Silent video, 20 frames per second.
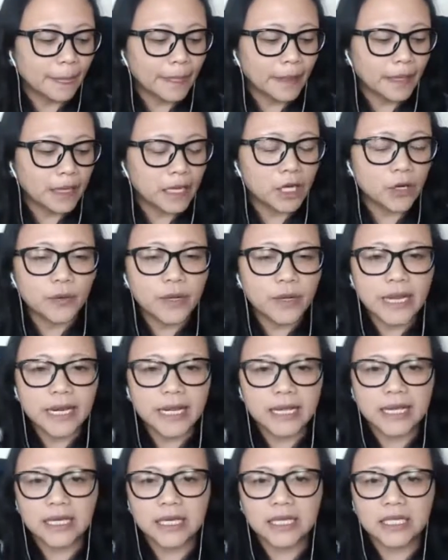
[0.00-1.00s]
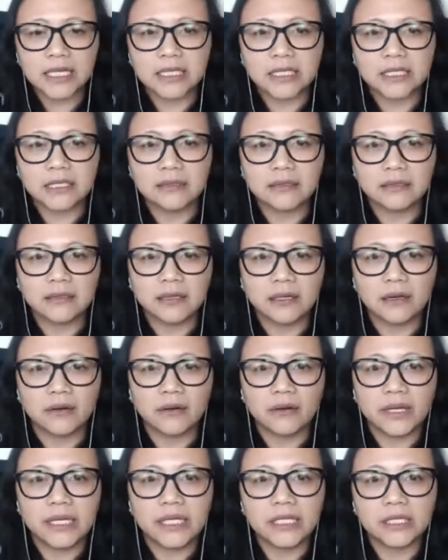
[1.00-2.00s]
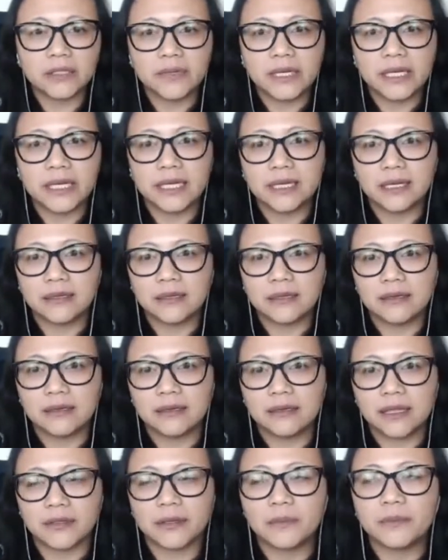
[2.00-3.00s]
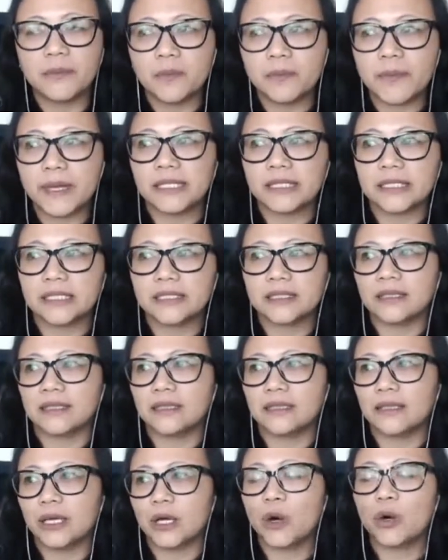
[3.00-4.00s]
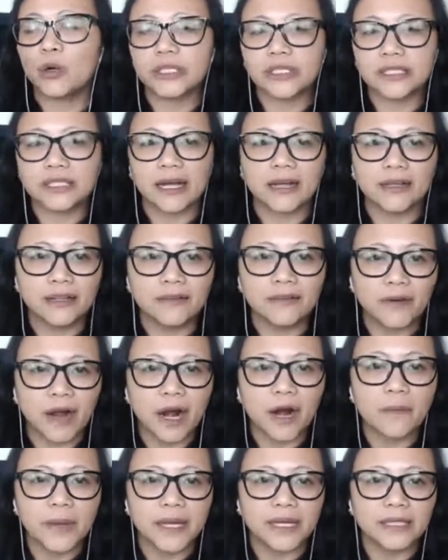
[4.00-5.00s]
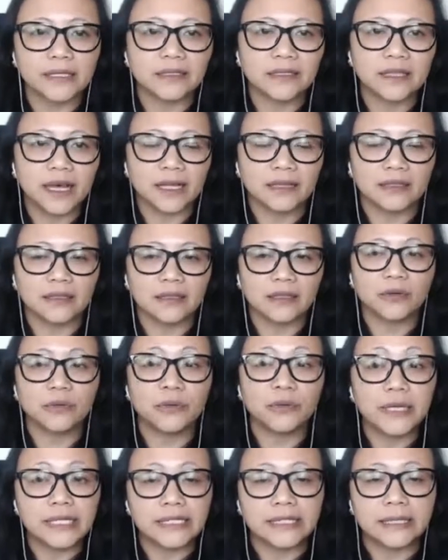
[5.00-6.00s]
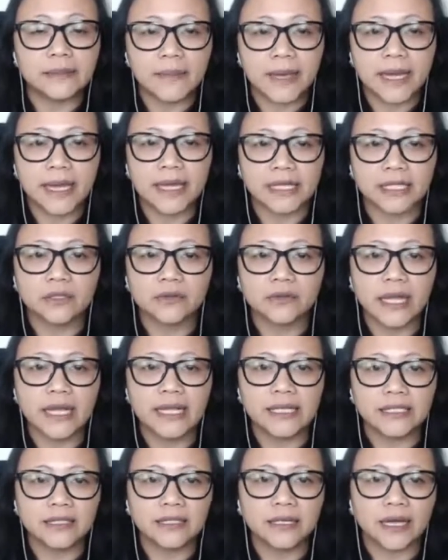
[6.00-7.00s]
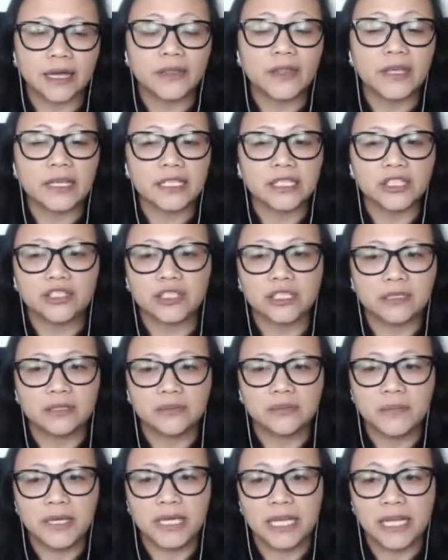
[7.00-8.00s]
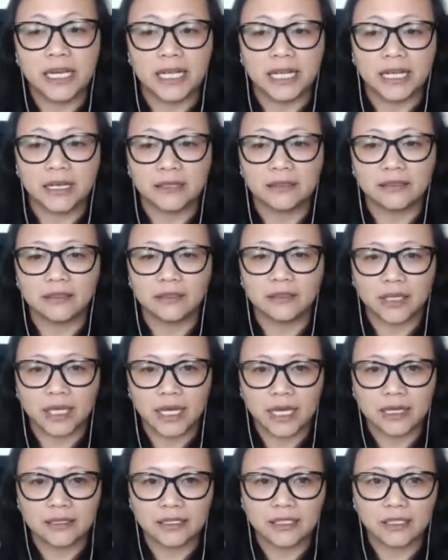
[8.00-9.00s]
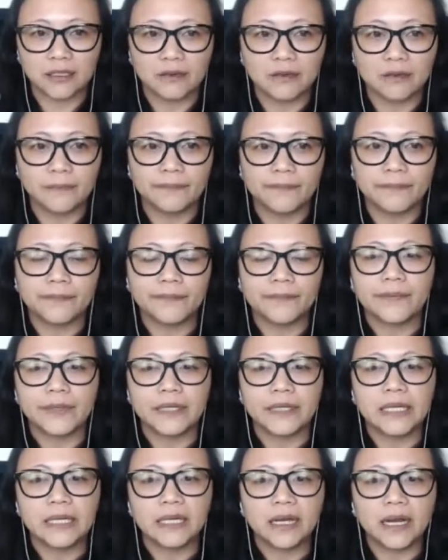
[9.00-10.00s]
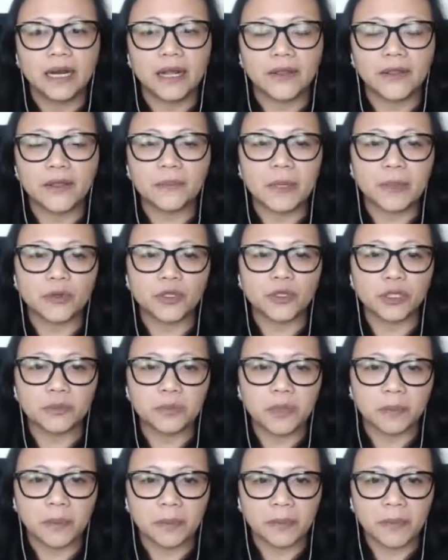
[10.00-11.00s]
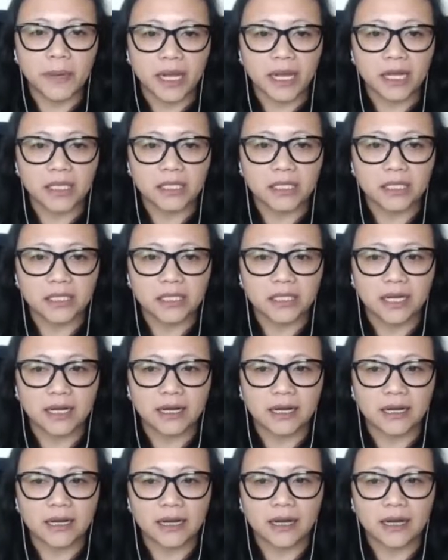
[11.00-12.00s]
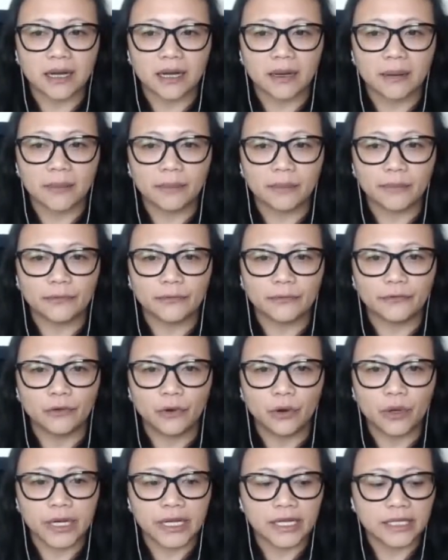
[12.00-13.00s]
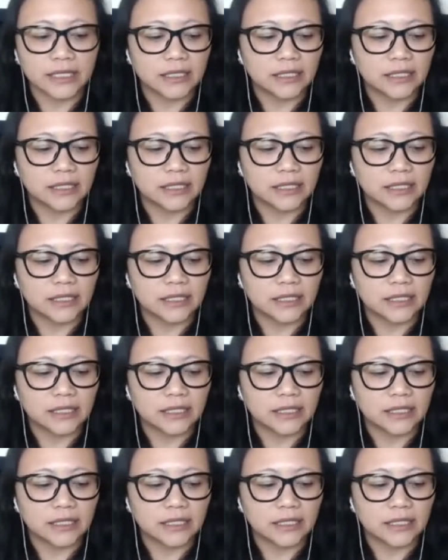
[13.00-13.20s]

it really is, you know, it is really at the moment the hostile environment that Theresa May has created. I think it's just beginning. Okay, so, and I think people should be prepared for it.